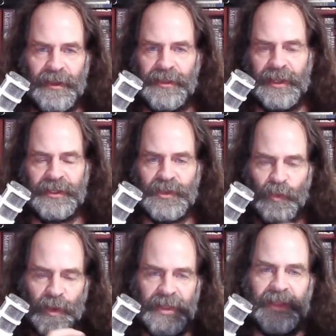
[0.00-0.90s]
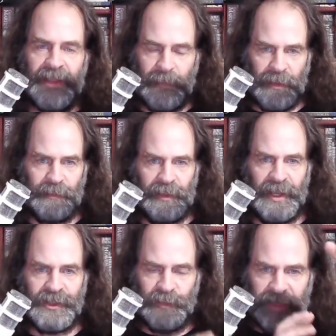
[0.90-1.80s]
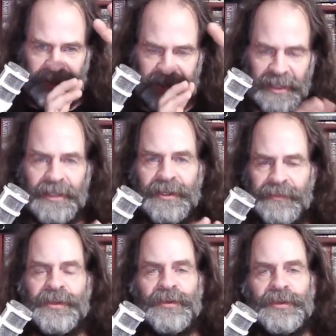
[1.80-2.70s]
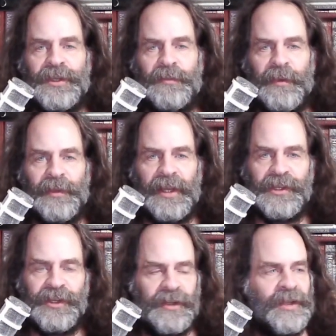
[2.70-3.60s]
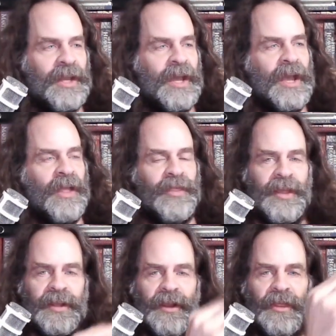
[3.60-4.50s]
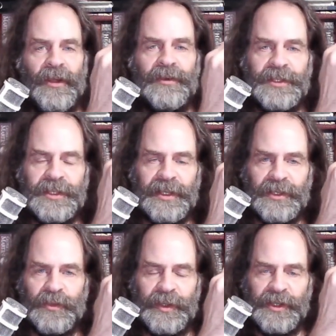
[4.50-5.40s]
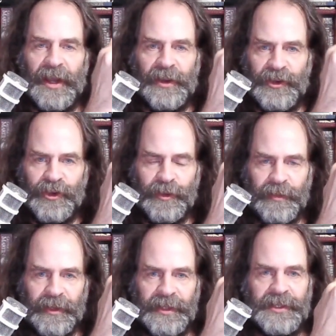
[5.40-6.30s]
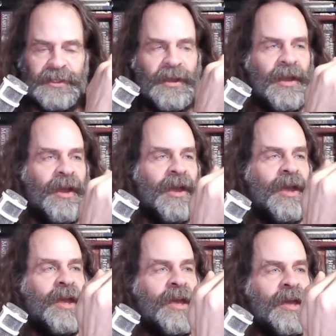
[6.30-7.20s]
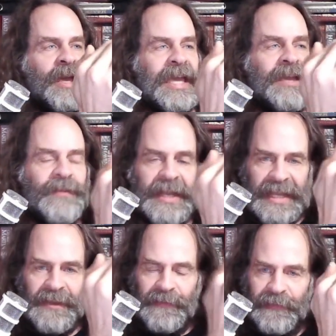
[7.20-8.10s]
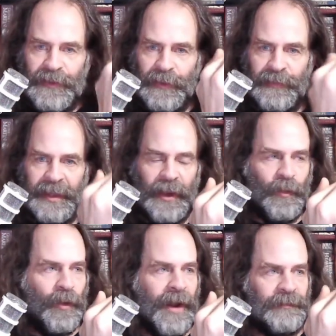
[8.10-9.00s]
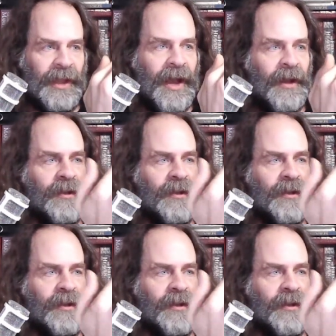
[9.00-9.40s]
things within that population, within the individuals of the population, then those things which are numerous, even if a few of them get wiped out,